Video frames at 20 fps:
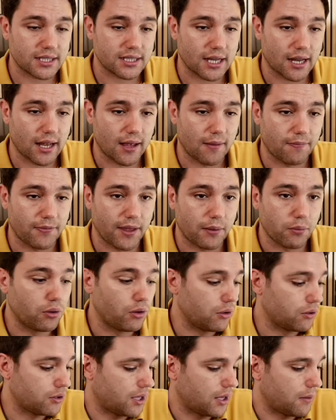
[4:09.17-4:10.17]
they will
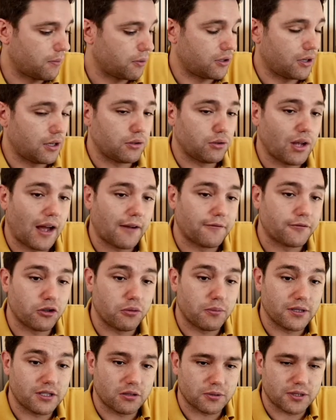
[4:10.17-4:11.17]
lose the opportunity to have two
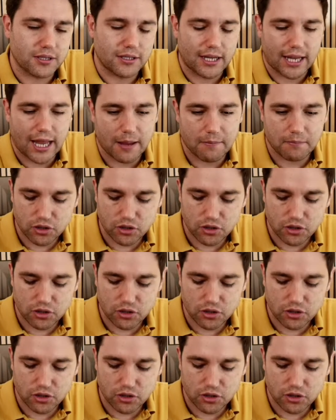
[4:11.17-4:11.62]
bishops in the game.